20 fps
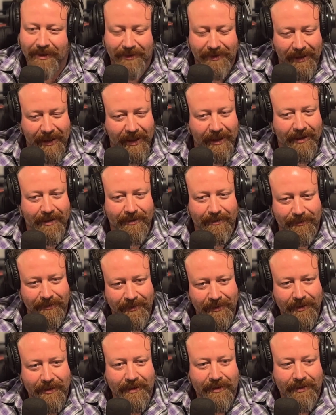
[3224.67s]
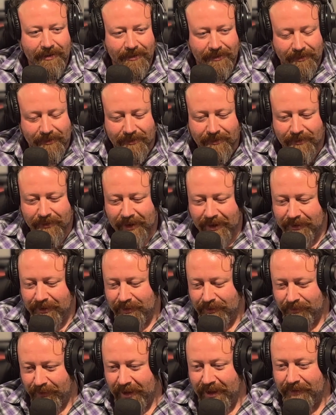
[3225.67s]
like that and create
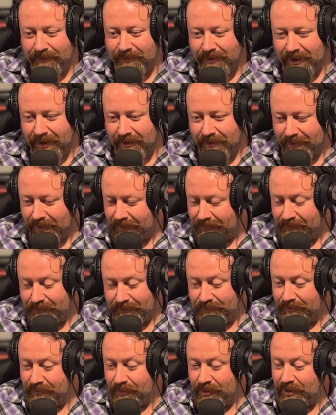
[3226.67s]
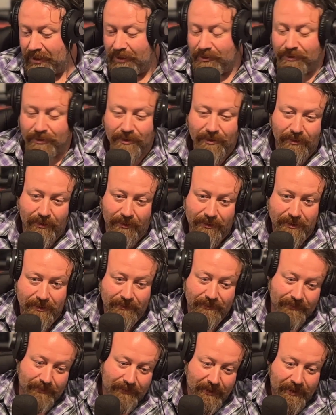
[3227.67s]
these waves that change the course
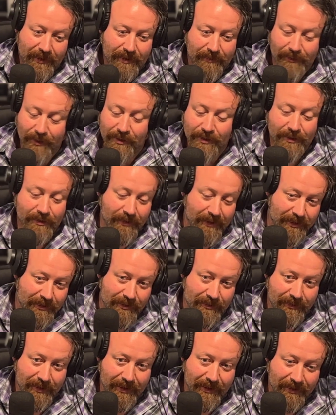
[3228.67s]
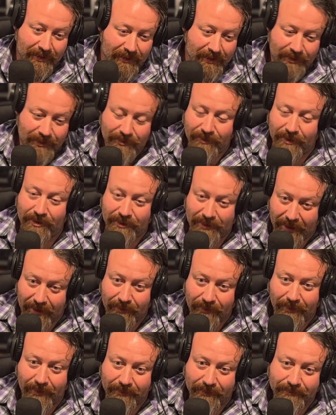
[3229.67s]
of musical history and history in
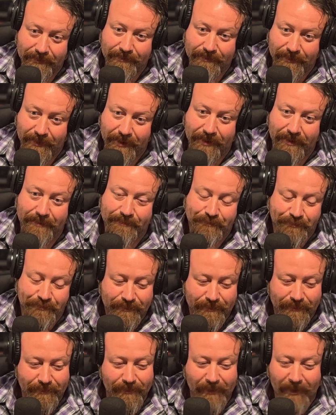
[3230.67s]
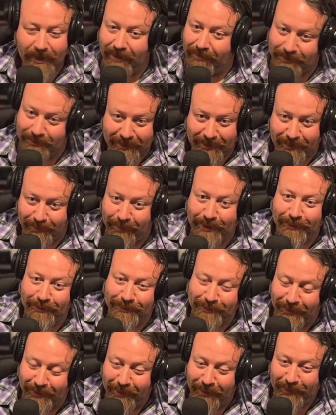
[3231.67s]
general. Obviously the
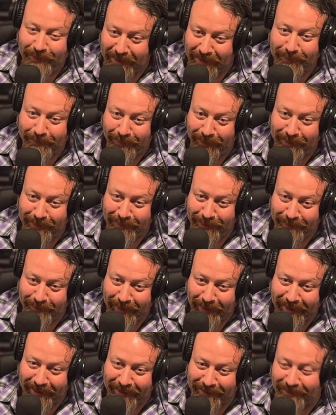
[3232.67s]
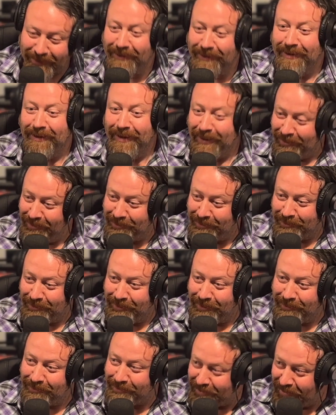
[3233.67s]
Beatles became a pretty good band. Yeah. And the
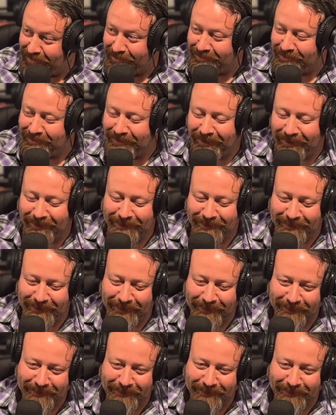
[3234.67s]
Stones and Elton John. So